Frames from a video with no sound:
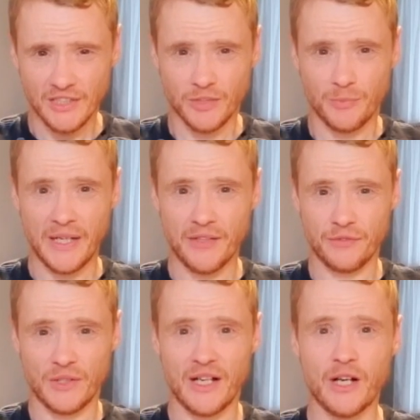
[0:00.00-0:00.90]
to pay
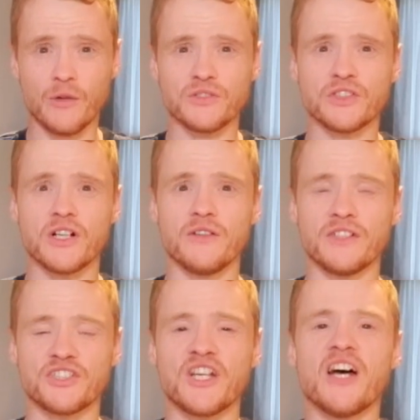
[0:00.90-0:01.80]
for a health
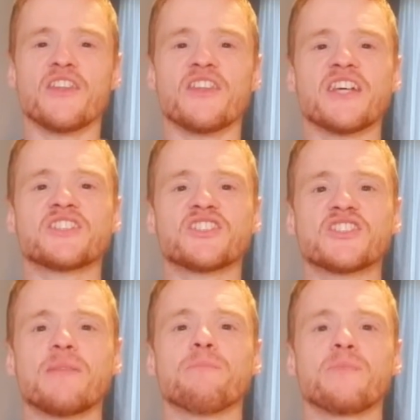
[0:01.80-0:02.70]
service that they're
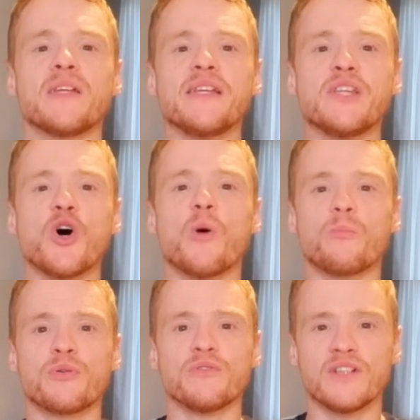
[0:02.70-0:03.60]
simply
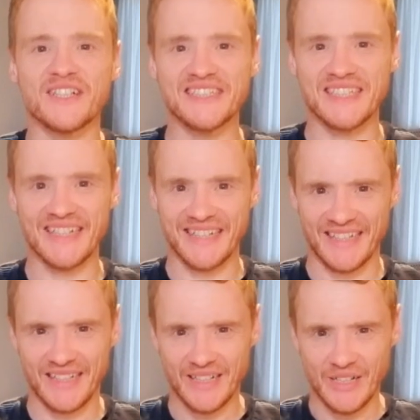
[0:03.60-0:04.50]
not providing.